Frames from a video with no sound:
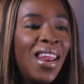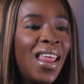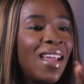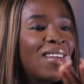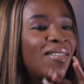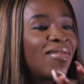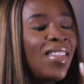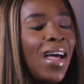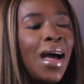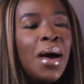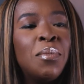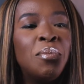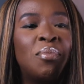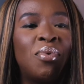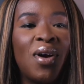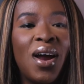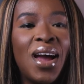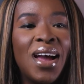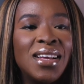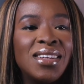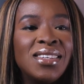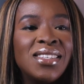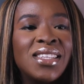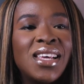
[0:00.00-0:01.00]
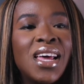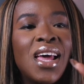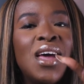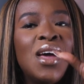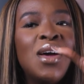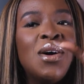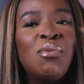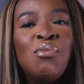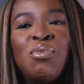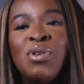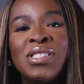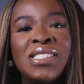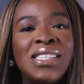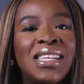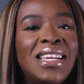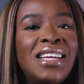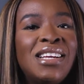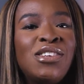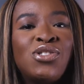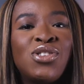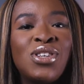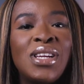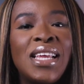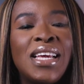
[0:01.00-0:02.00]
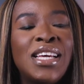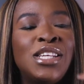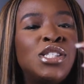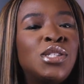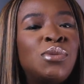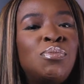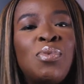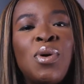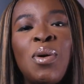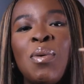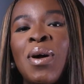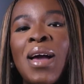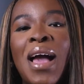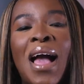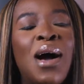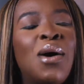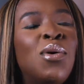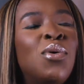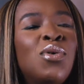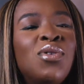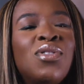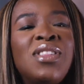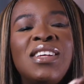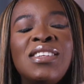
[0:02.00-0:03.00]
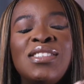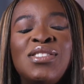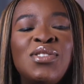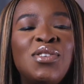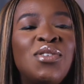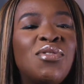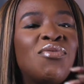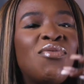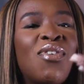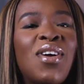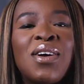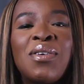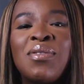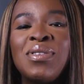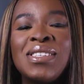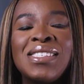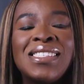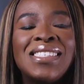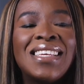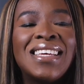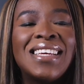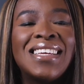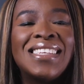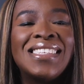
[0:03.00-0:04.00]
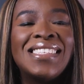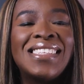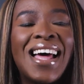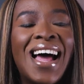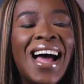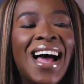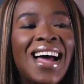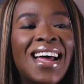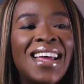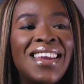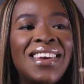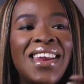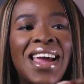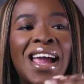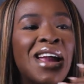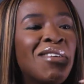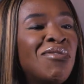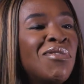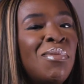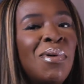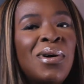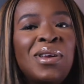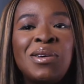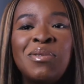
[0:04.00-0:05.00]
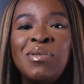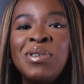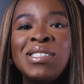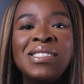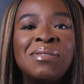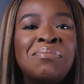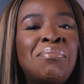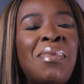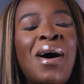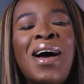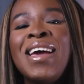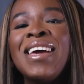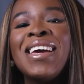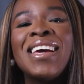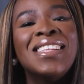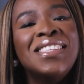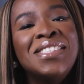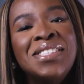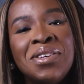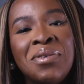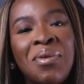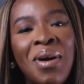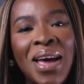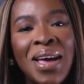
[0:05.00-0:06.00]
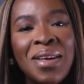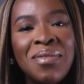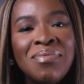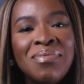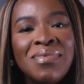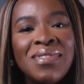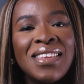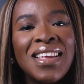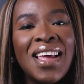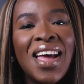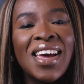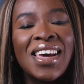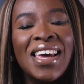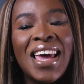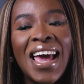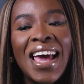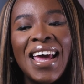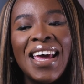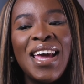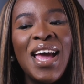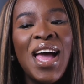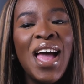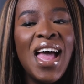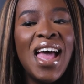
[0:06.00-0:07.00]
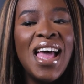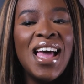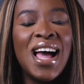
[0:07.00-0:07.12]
Like, that brand was literally spewing out all these new fragrances and everybody was buying into it, okay?